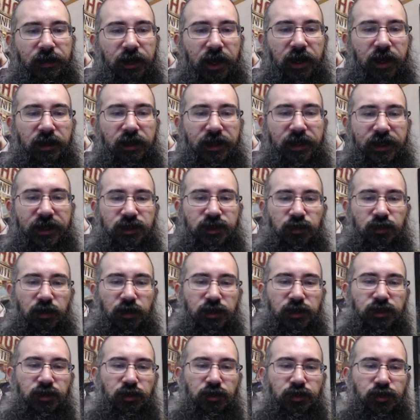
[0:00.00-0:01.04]
Links to our
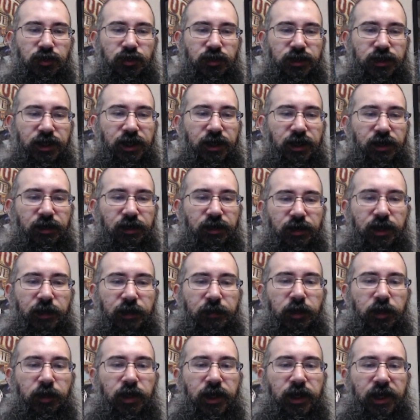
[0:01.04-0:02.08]
socials here,
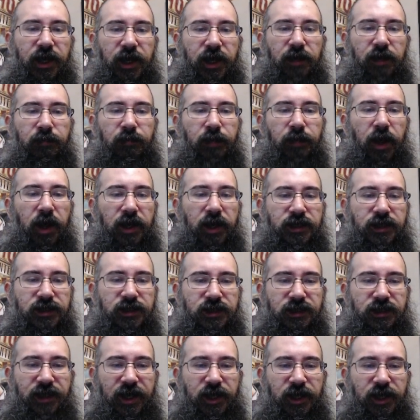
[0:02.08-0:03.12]
community inbox.
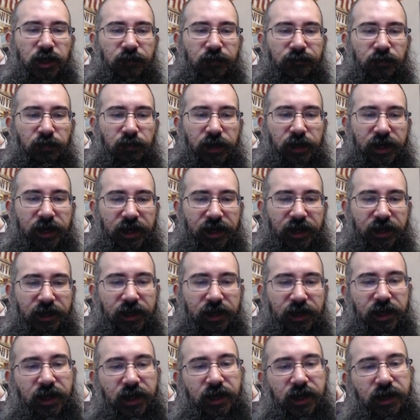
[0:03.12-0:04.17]
Thank you for reading,
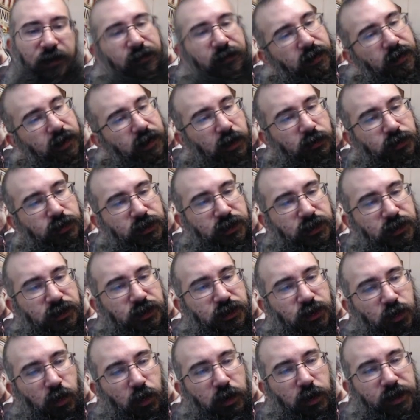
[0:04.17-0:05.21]
Ken and the Ghost
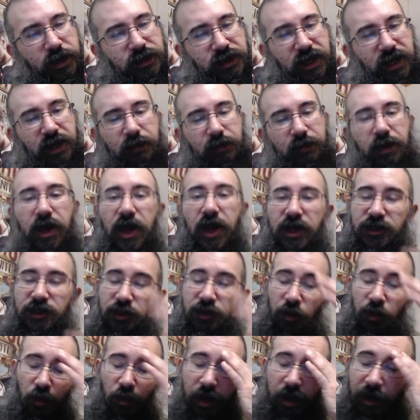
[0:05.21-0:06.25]
Story team.
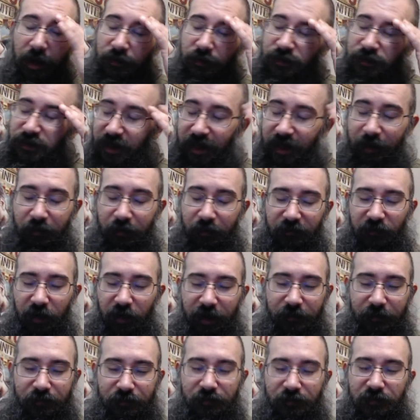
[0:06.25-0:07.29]
So what I was saying before
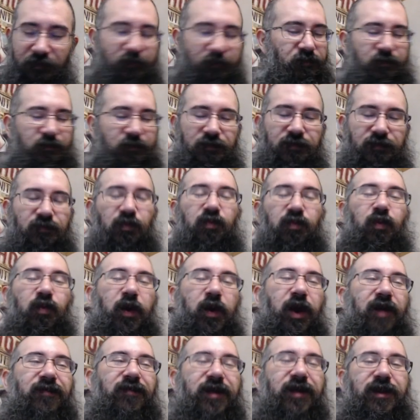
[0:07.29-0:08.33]
I
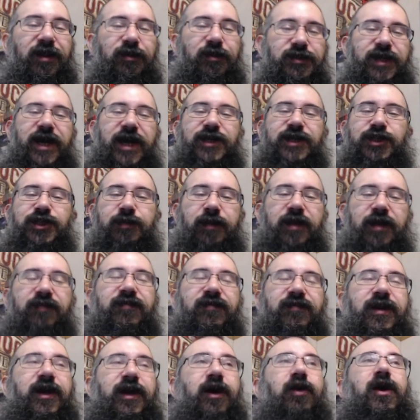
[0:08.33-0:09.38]
went off on a little tangent about the
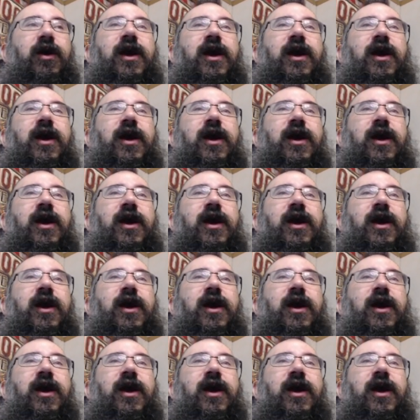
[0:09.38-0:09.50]
video